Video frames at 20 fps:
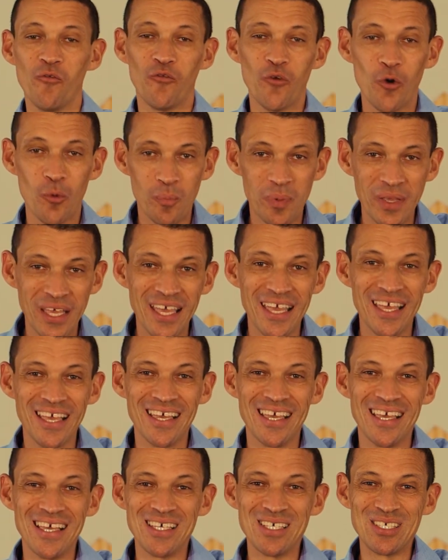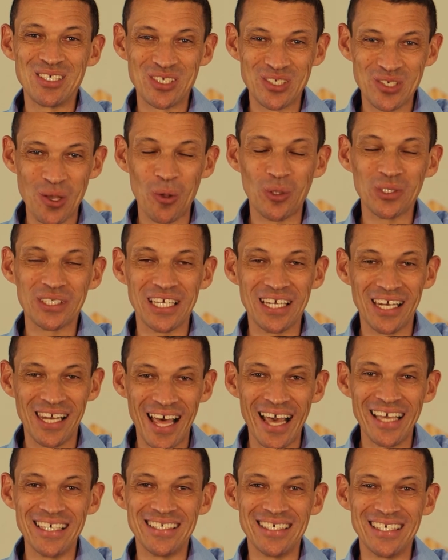for being salt and
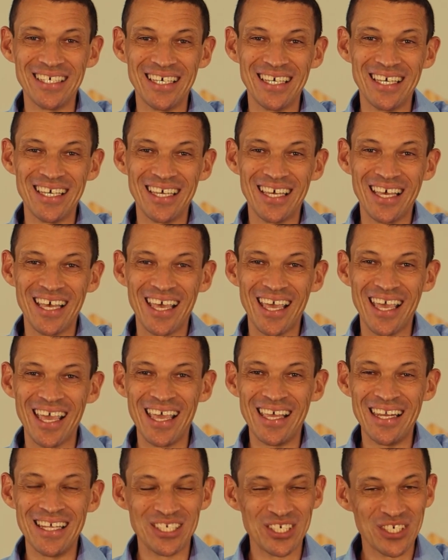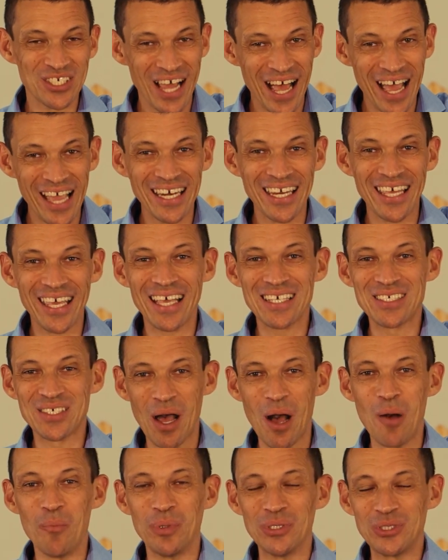light and a shining
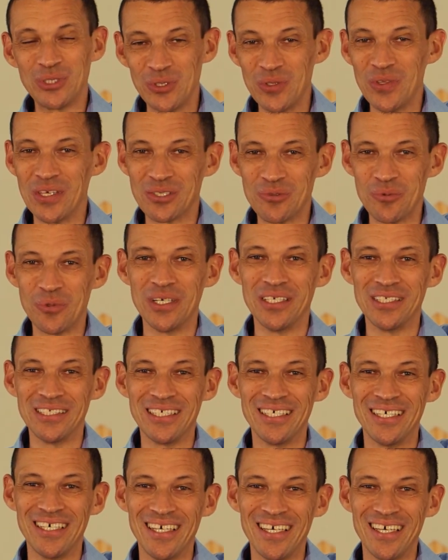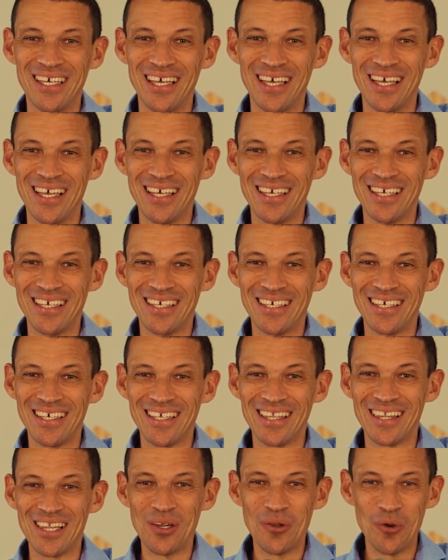example to this world.
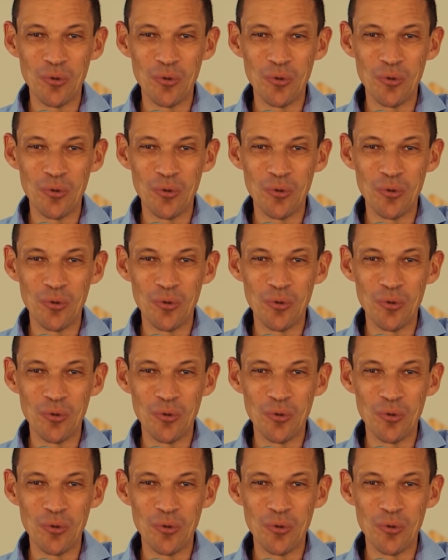The